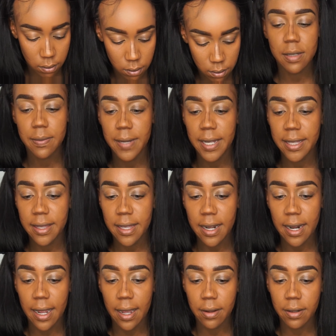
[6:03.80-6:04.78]
To blend
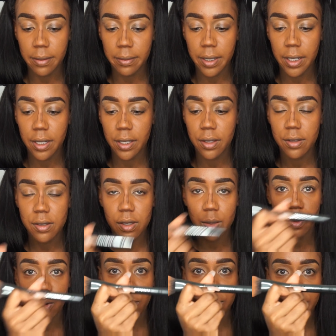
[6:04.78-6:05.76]
that out, I'm going to use the
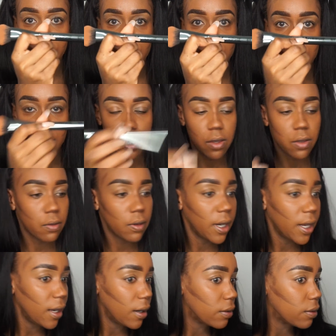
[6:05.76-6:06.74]
Morphe
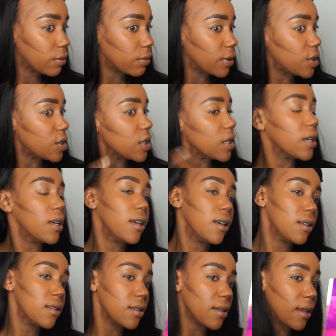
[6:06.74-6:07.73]
G3, which
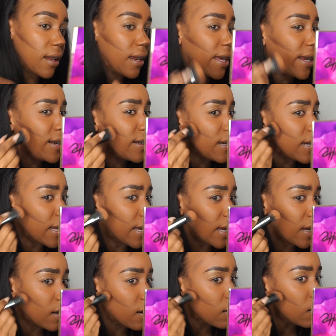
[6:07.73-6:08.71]
is
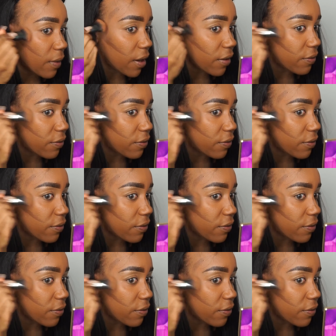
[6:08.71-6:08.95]
lately my